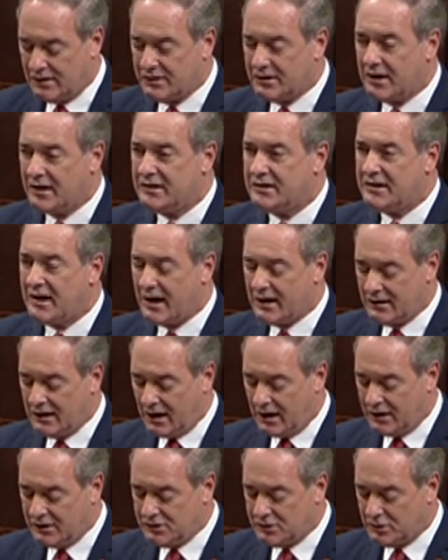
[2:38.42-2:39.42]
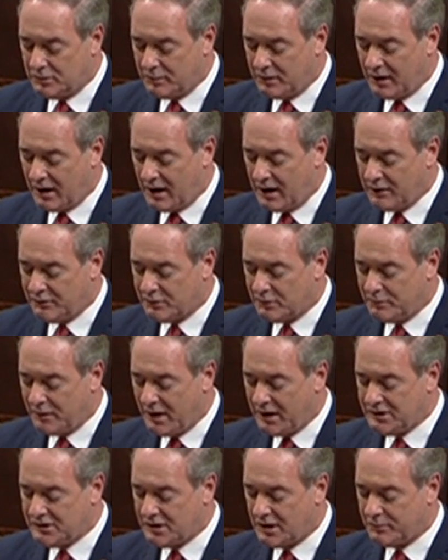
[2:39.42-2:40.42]
The deadline to apply for
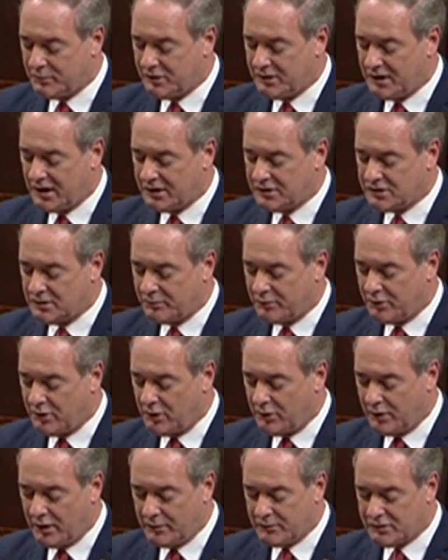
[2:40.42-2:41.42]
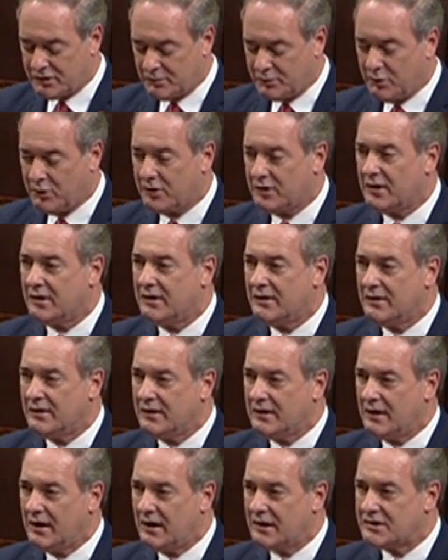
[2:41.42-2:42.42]
Paycheck Protection Program support
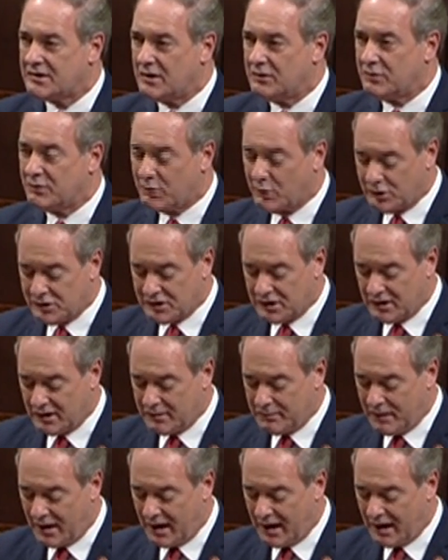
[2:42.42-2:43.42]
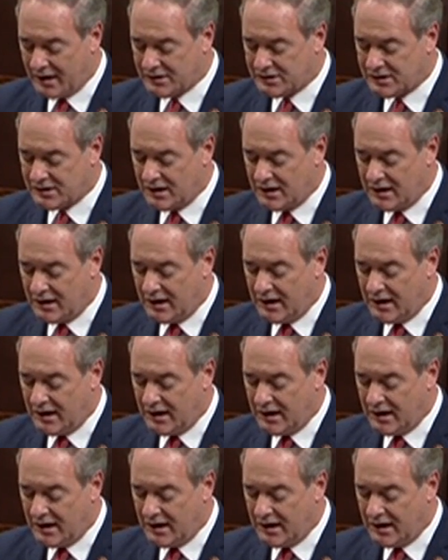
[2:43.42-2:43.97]
has unfortunately passed,